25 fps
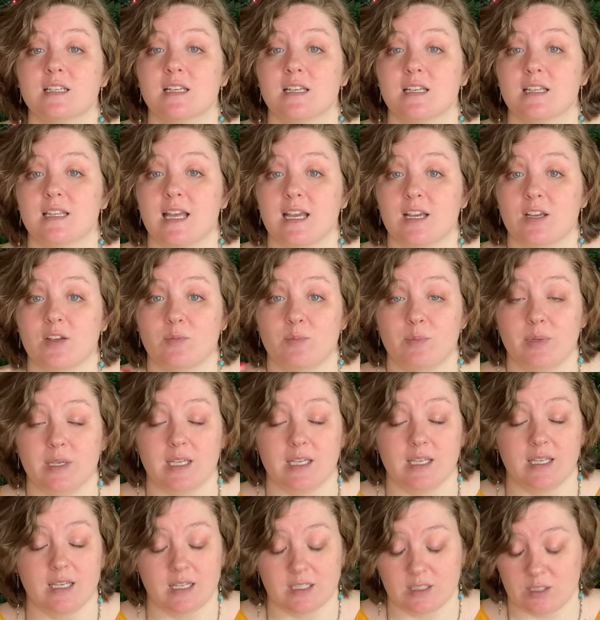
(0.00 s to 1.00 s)
that could
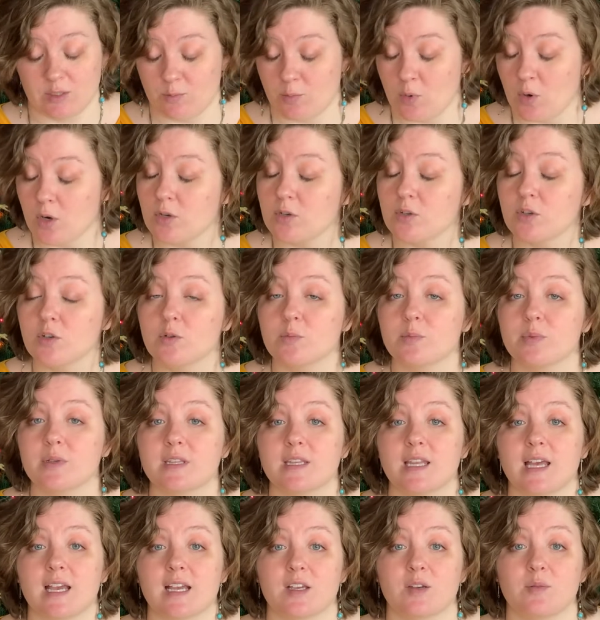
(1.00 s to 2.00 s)
be a support group,
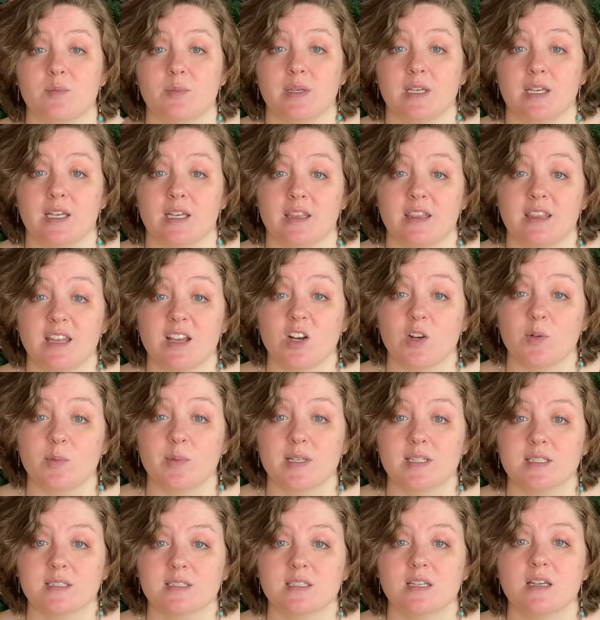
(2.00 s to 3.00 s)
that could be a
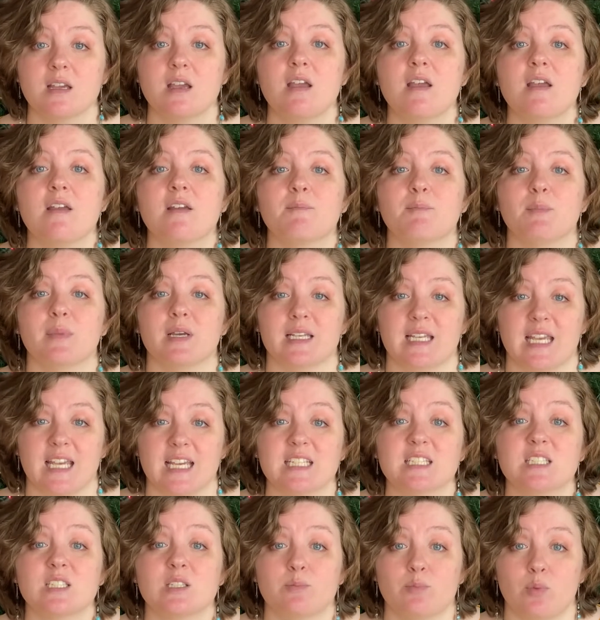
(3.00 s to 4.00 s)
therapist, but
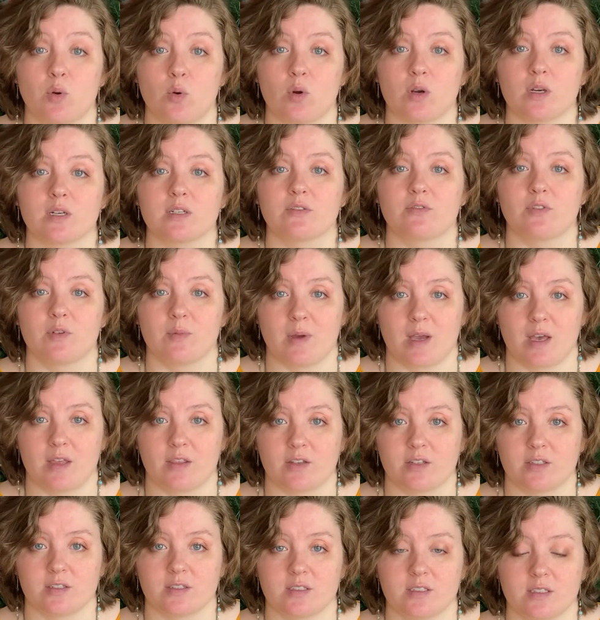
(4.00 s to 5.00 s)
get support from
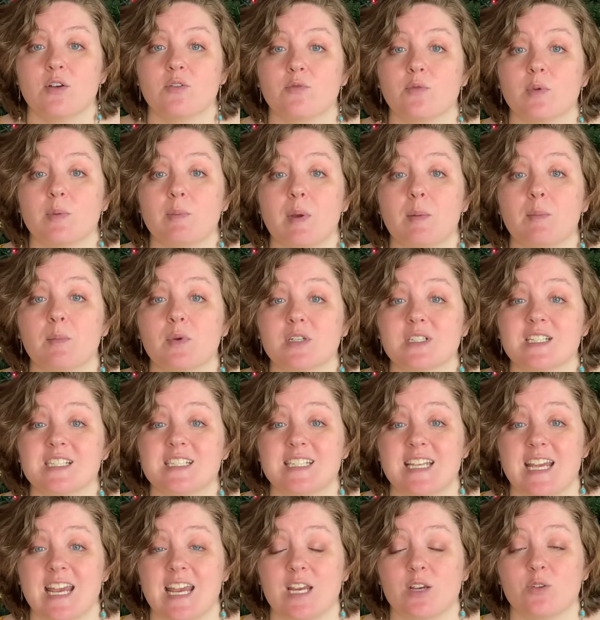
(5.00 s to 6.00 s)
others. Remember to
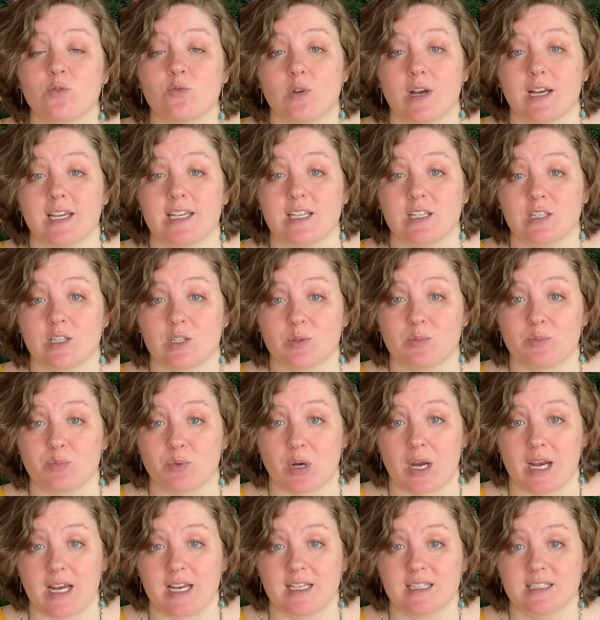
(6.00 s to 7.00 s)
take regular
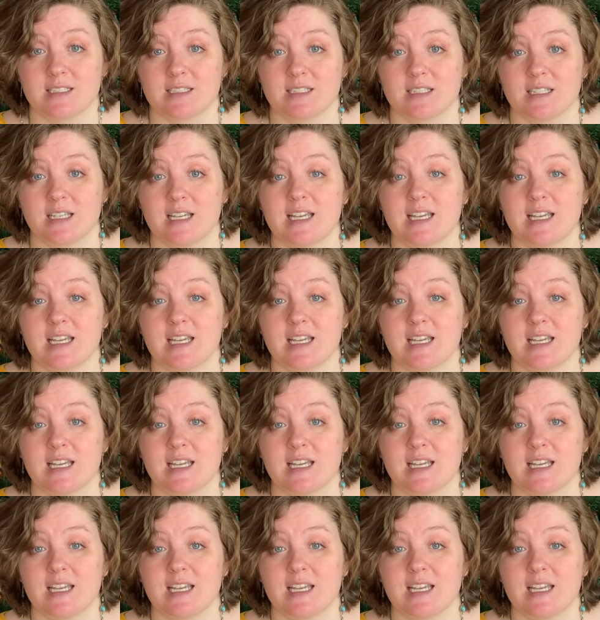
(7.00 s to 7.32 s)
breaks.